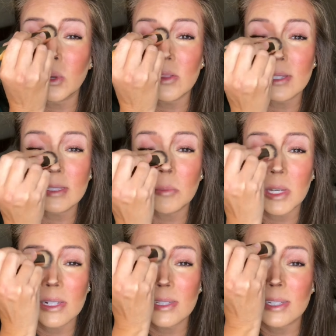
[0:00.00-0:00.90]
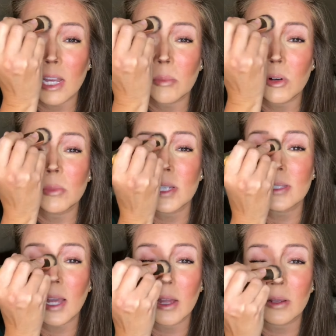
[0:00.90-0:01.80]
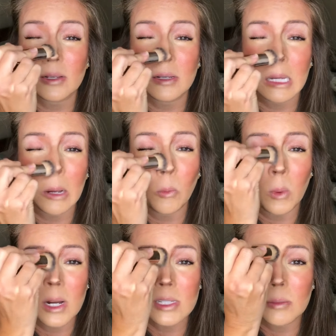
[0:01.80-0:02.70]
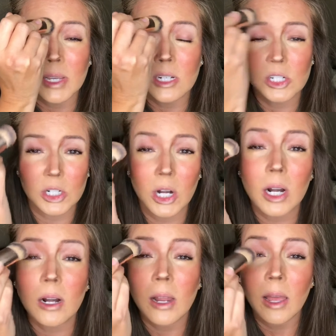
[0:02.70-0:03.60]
This I'm gonna stipple because I want to make sure